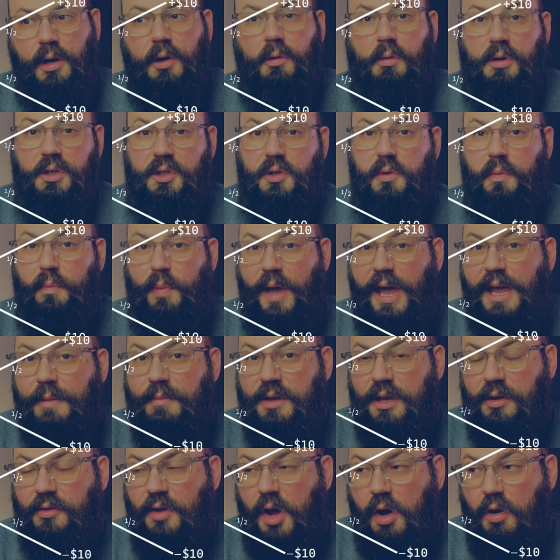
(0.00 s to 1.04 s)
Would you pay
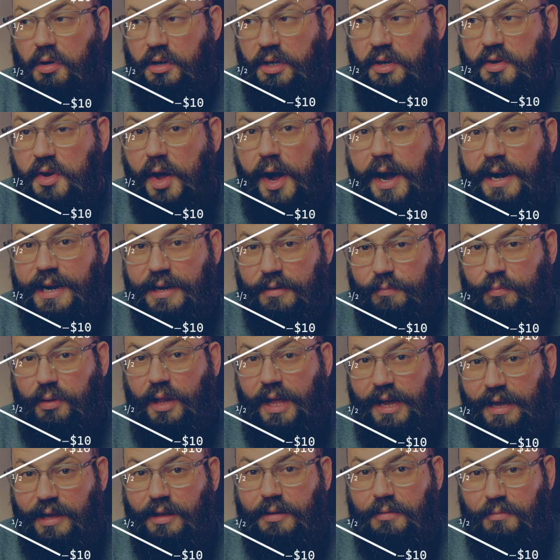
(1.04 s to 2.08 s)
me a dollar to not
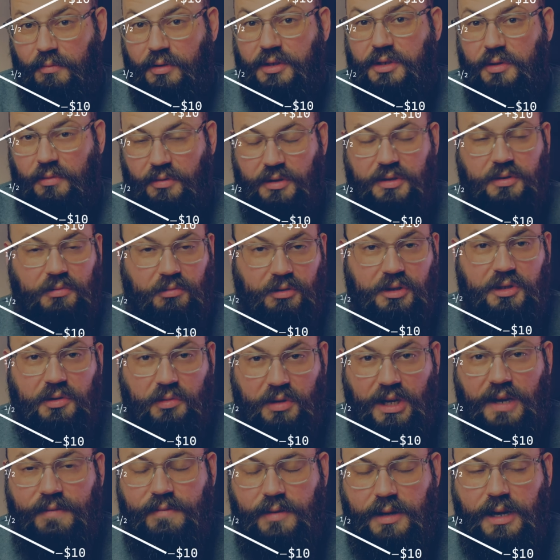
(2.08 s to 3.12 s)
play it? Would you, would you, would you
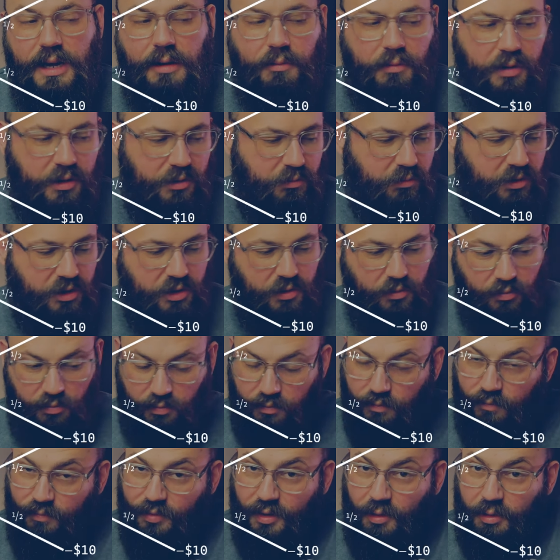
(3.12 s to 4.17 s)
give me, would, would
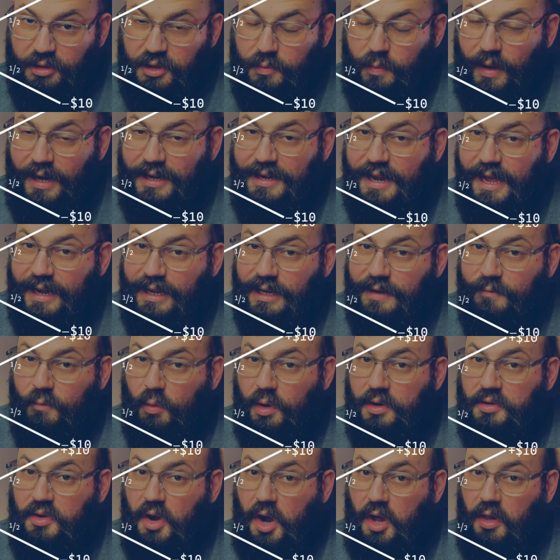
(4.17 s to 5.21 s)
you, would you pay negative
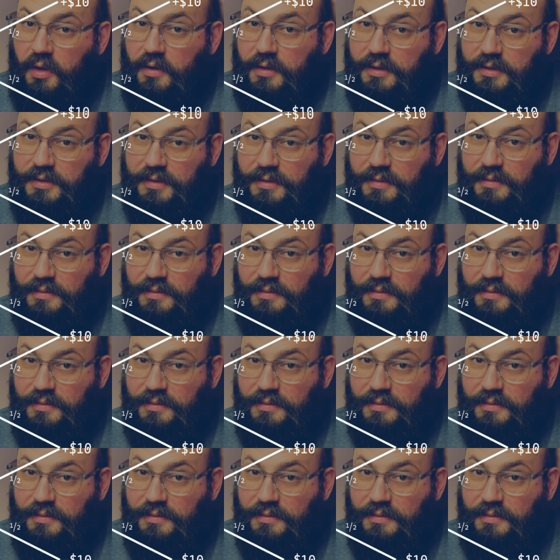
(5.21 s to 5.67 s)
one dollar?